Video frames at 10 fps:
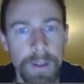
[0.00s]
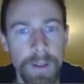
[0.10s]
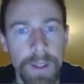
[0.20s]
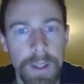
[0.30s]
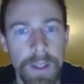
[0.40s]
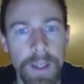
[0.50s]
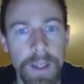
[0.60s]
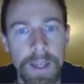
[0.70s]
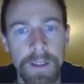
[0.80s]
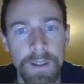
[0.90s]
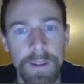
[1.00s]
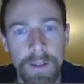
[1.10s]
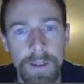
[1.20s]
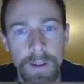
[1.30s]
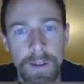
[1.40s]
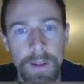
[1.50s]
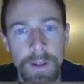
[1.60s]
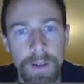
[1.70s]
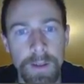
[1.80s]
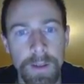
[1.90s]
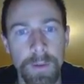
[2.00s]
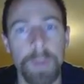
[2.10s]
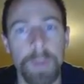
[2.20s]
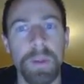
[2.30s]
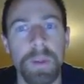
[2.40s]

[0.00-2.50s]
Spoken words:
the artist, a picture